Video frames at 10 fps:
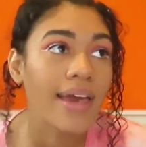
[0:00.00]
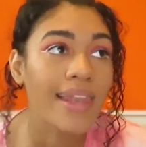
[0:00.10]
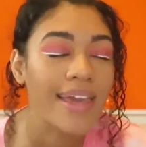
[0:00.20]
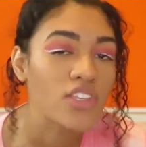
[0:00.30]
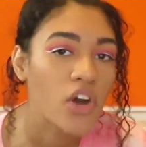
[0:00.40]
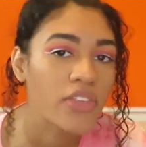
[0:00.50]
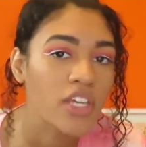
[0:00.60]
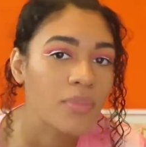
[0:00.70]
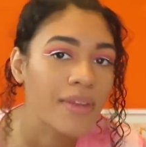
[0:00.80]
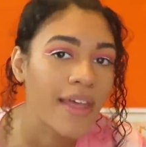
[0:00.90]
later on
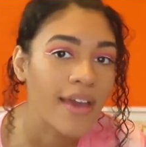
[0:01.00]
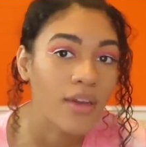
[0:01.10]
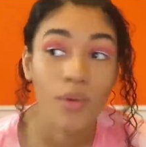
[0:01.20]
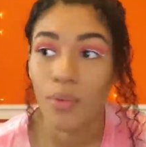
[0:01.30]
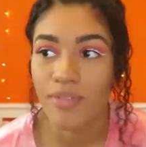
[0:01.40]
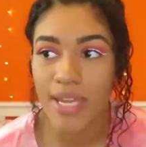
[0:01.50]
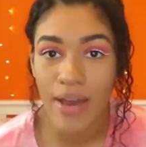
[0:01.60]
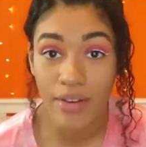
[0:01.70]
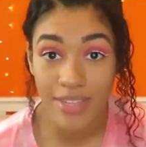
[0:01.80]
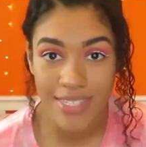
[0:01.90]
they could have been like, oh, we've
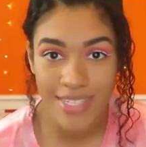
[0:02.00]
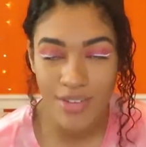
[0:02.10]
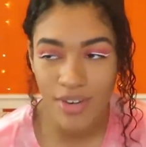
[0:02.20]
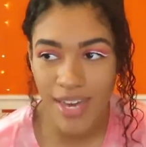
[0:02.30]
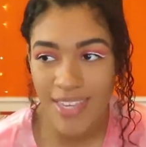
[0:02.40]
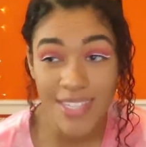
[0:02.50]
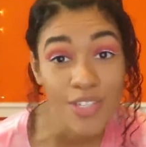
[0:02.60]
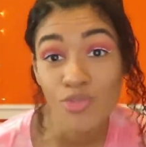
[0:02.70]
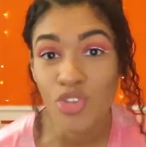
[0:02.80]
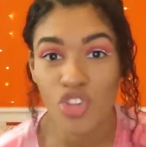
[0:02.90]
now got a secret guest,
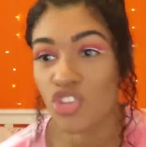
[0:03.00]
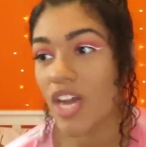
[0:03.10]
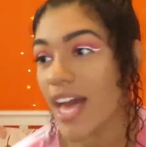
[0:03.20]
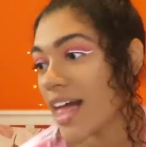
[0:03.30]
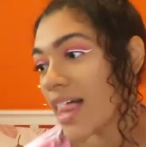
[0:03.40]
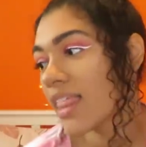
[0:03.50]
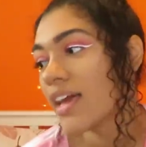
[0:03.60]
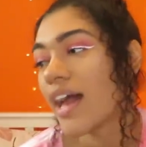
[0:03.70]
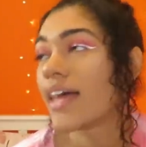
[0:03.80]
it's Rochelle,